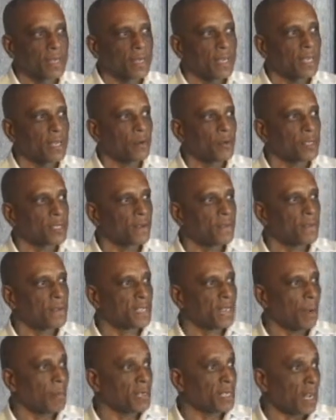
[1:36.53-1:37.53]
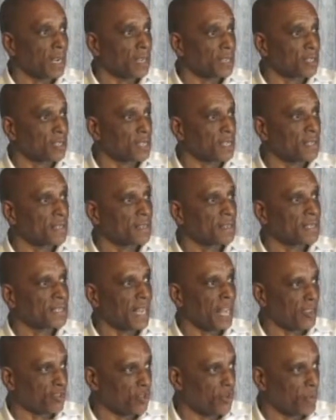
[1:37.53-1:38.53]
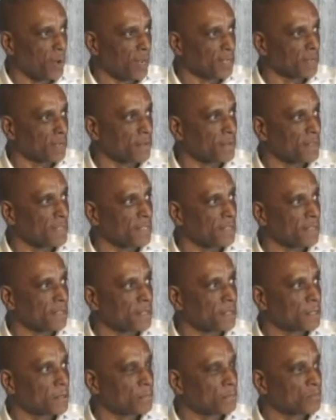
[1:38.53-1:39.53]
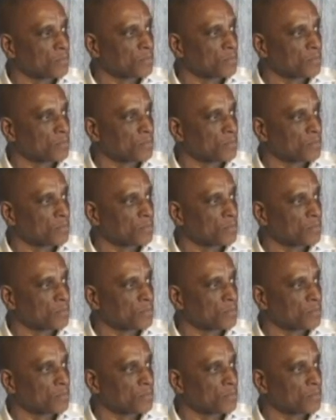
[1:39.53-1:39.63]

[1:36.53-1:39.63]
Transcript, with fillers: he was a phenomenologist, an anthroposophist,